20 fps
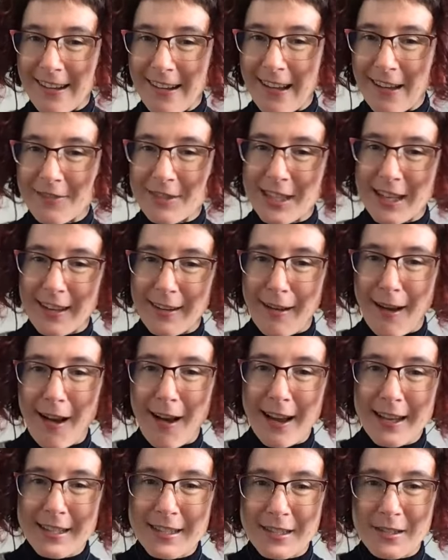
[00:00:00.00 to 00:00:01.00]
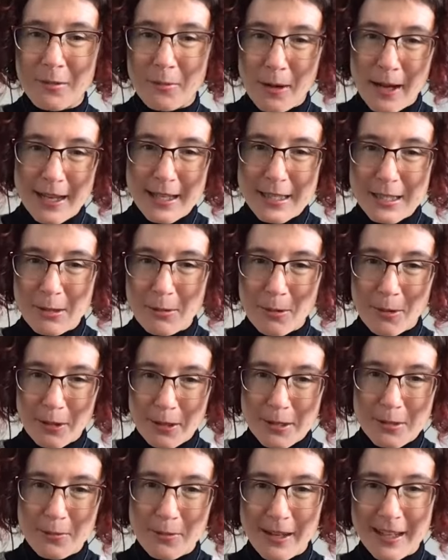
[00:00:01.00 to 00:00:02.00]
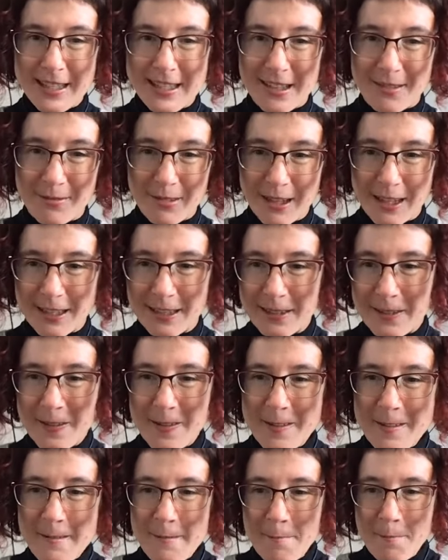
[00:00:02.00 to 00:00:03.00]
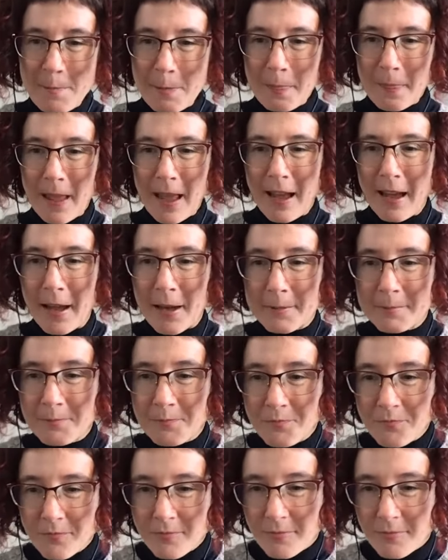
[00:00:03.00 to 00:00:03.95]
I'll have to kind of hide it away, squirrel it away somewhere. Um,